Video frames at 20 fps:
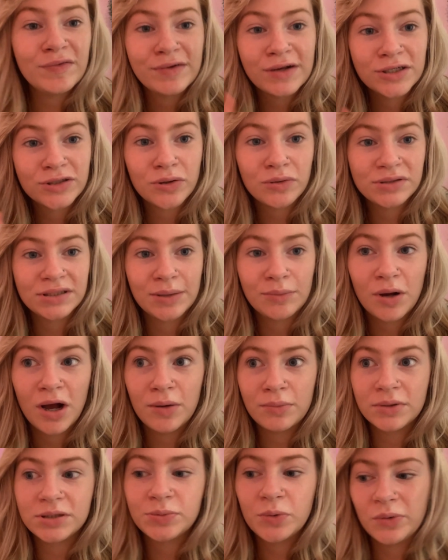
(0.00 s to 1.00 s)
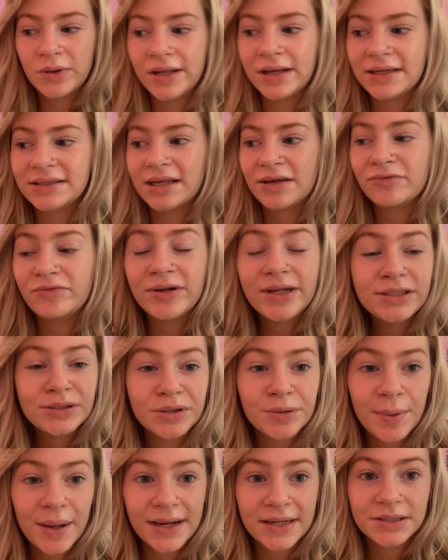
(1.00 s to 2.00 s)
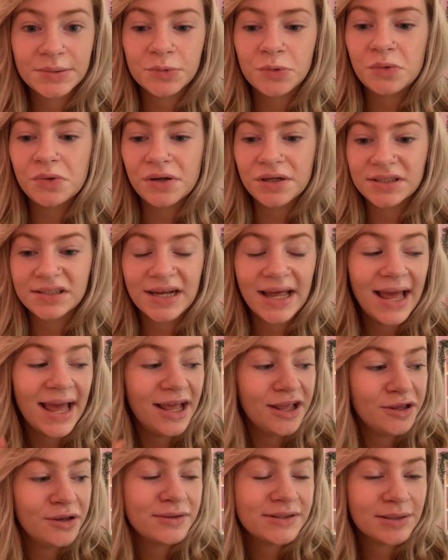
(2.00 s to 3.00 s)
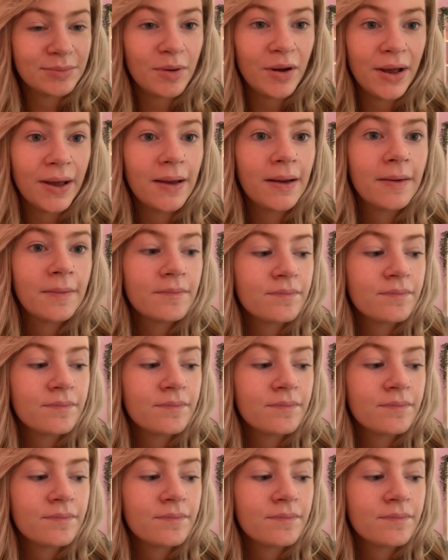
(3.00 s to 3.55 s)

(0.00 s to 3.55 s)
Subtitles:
fingers crossed they will come this morning because I really do want to package some orders and I hate using my